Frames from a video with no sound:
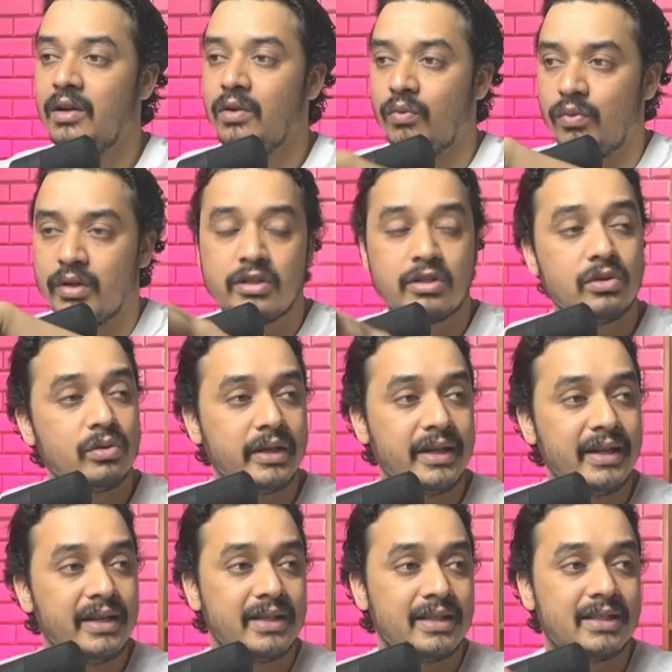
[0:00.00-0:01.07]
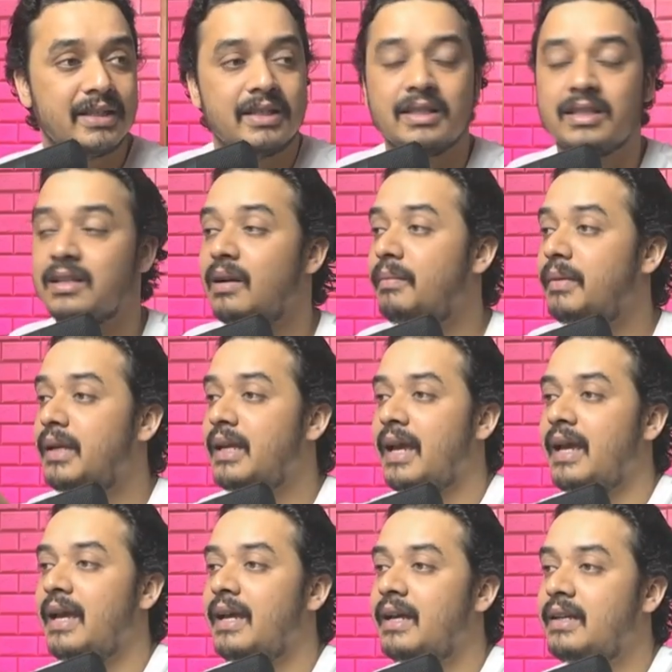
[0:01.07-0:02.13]
Once you read this, this is coming
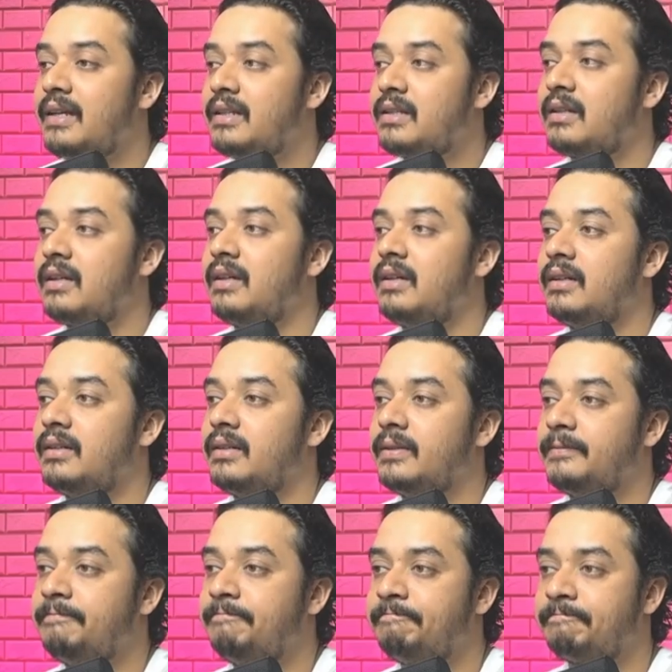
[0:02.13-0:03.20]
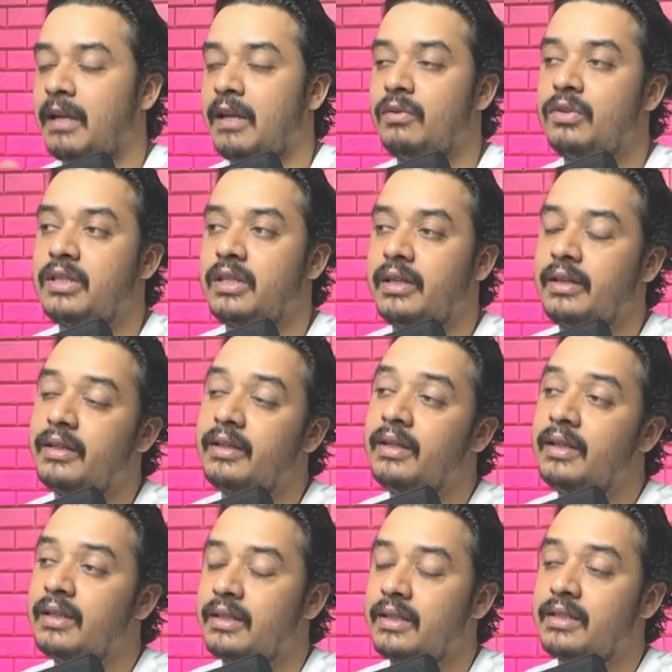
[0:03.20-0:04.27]
as I would say
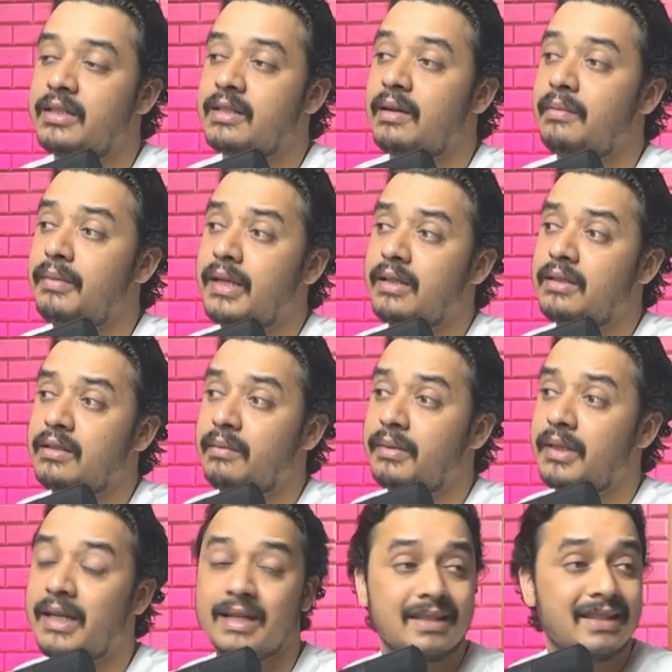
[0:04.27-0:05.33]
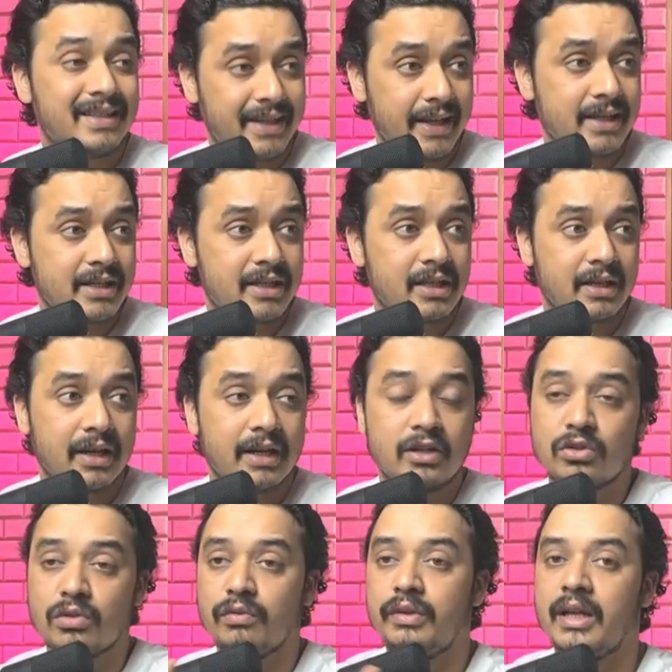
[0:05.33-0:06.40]
this is coming something as a text, right?
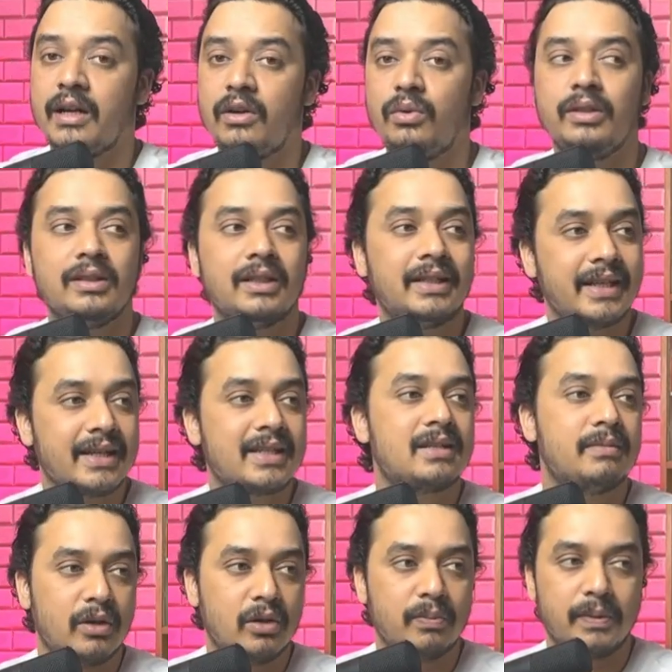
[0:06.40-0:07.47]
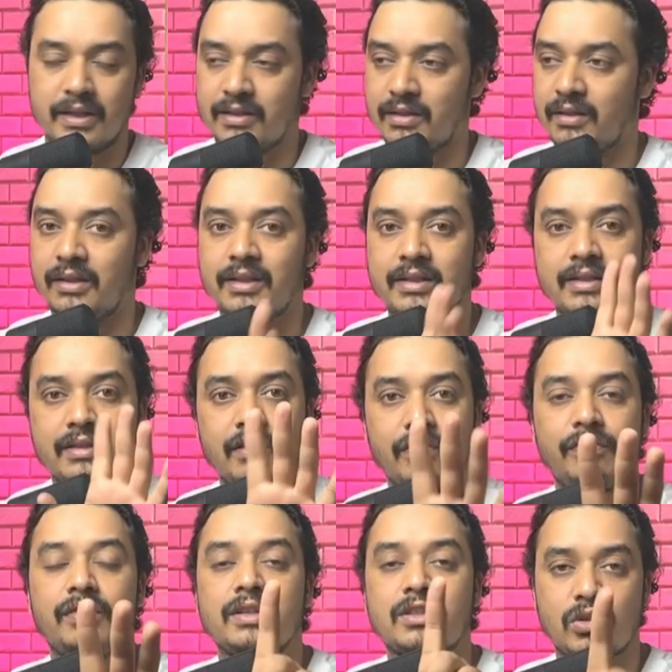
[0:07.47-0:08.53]
So we are doing the text manipulation. This is the
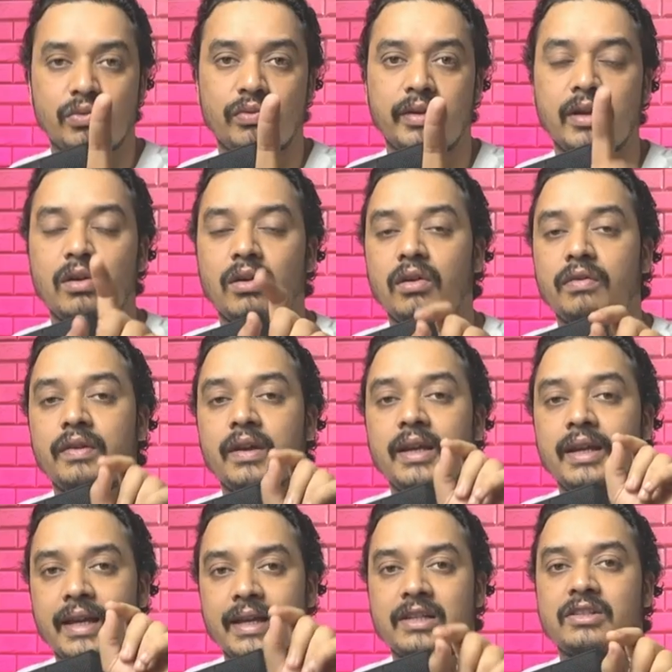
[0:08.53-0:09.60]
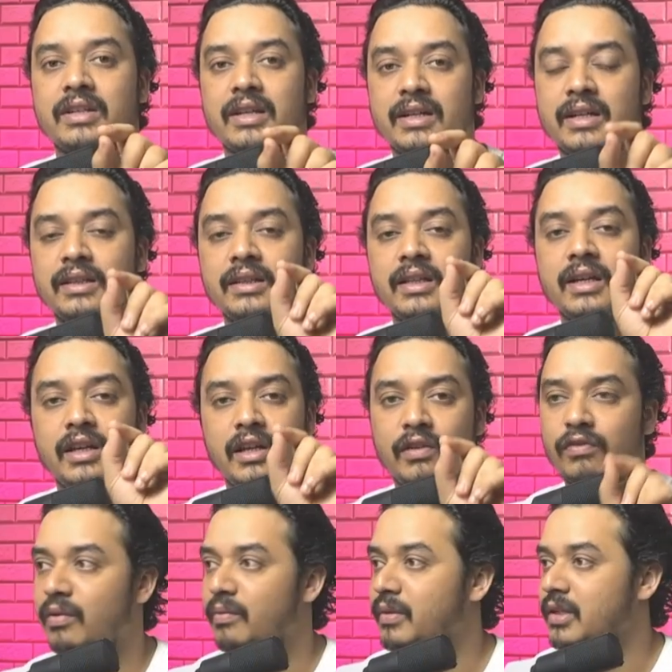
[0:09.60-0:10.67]
first way of extracting the
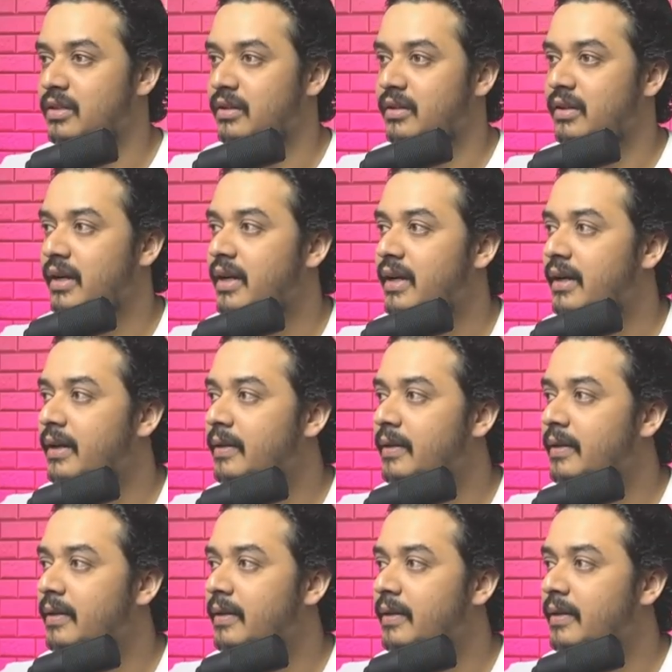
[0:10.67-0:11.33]
information, right?